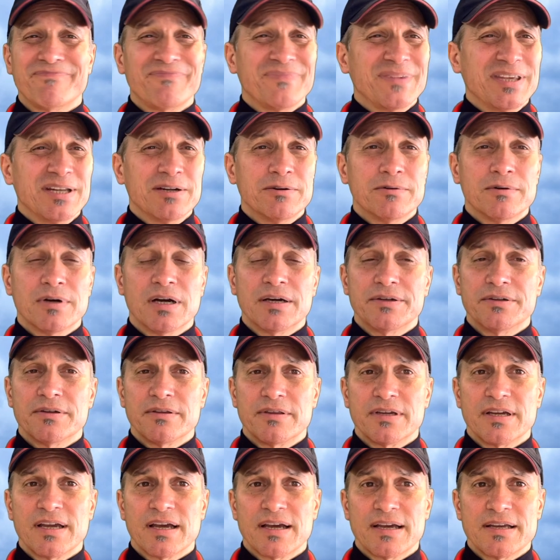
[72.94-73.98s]
you know, under
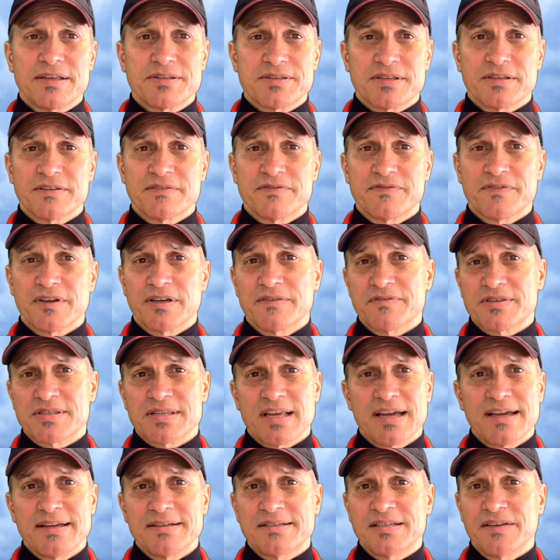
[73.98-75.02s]
the guise of
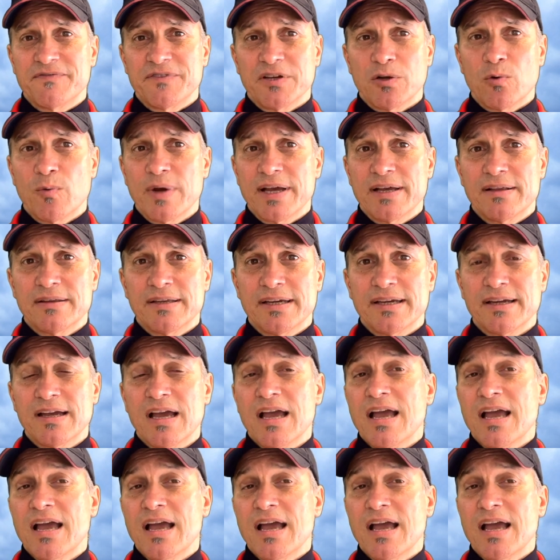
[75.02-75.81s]
scientific whaling.